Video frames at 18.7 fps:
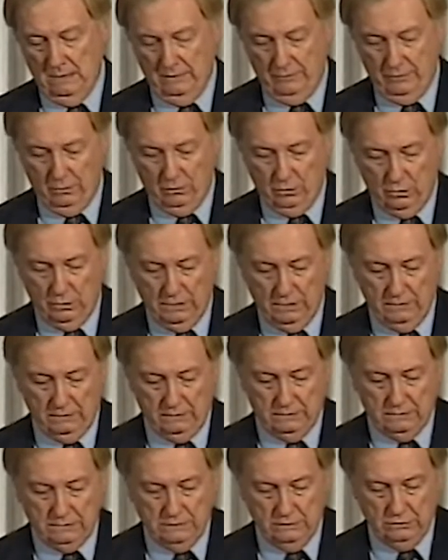If you look
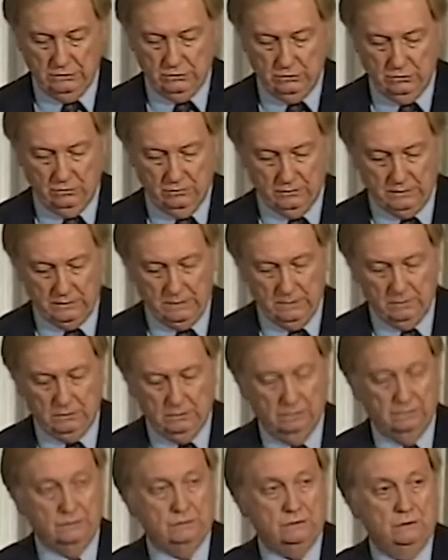at this issue over
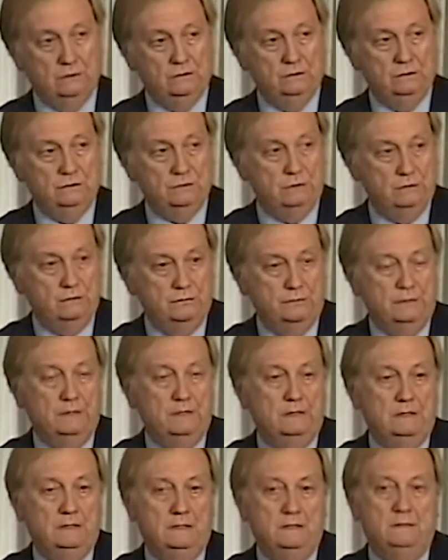chemical disclosure over
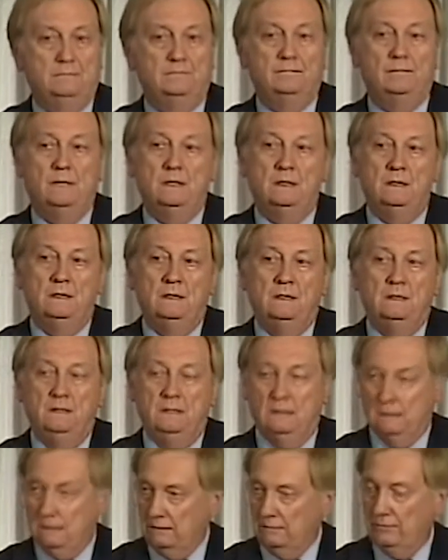time,
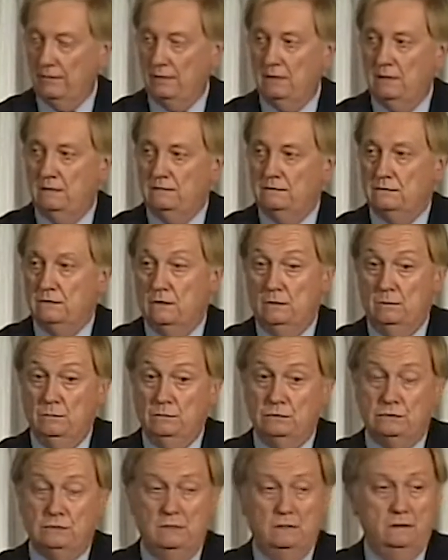it evolves
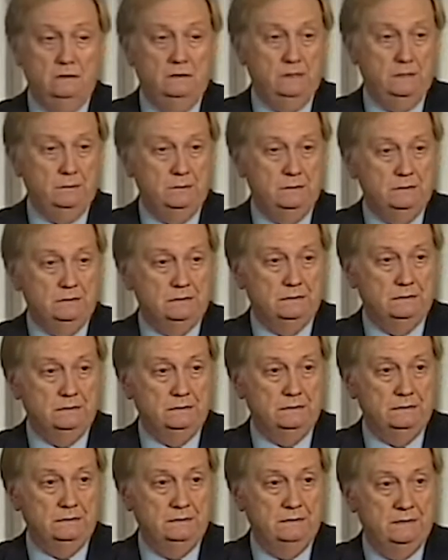almost
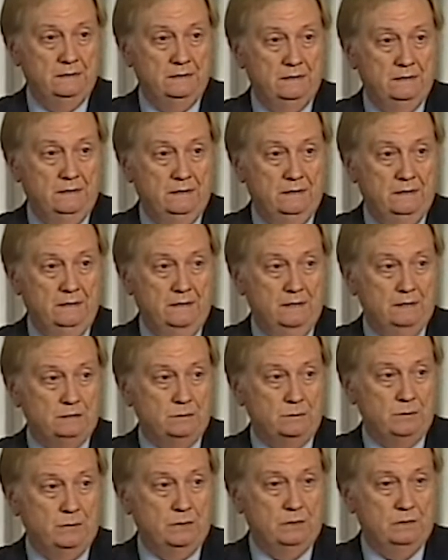serendipitously
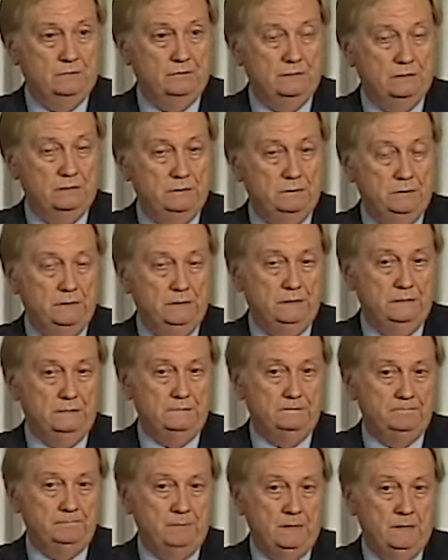as a part of the
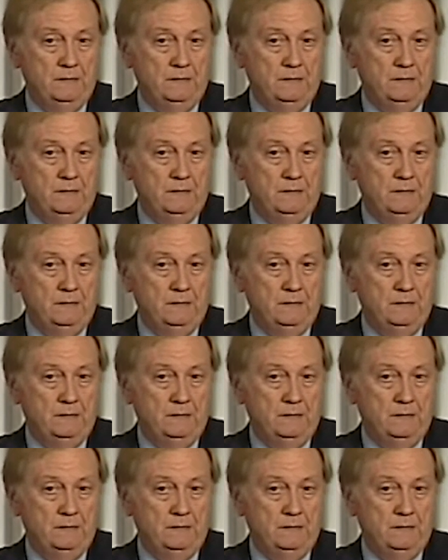debate.